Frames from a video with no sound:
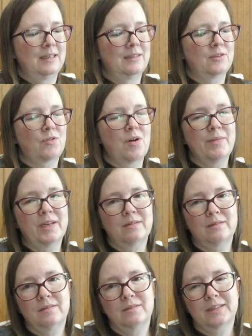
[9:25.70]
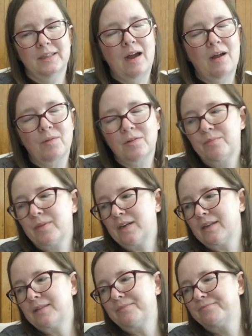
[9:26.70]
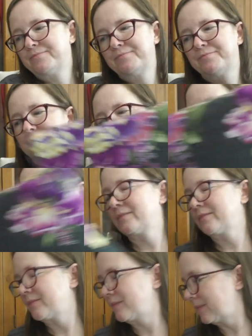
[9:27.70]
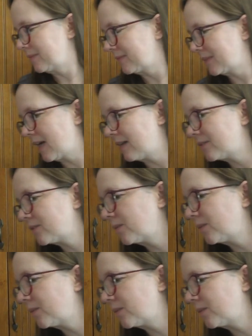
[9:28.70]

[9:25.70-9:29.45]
it's crummy to lose an hour, but that's